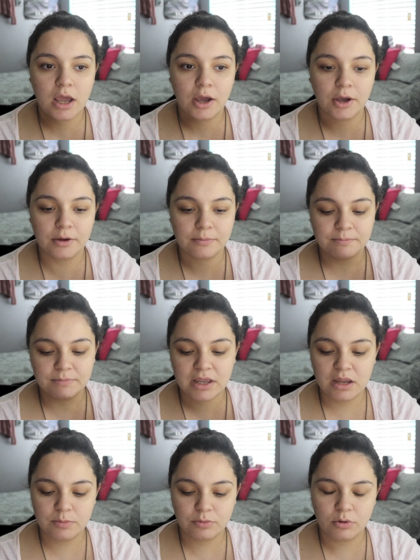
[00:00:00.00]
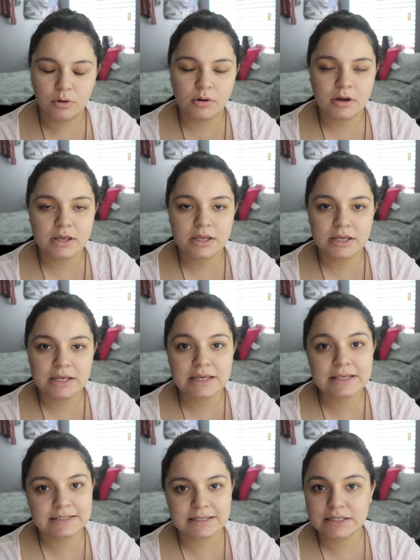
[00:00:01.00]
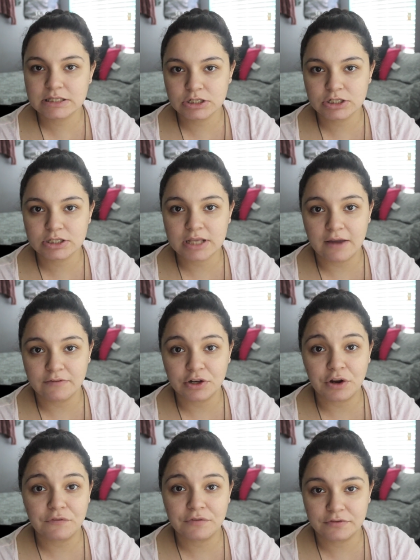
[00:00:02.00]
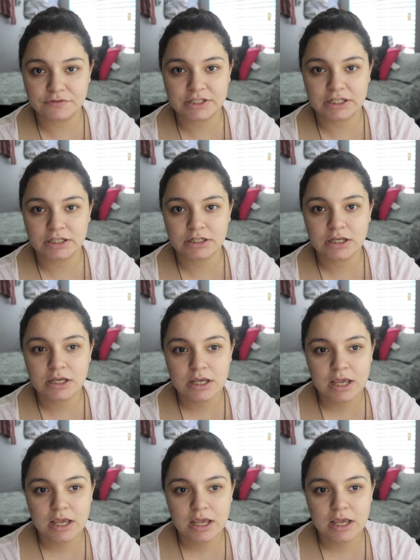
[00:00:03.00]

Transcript: um, April, his sister's having her fifteen,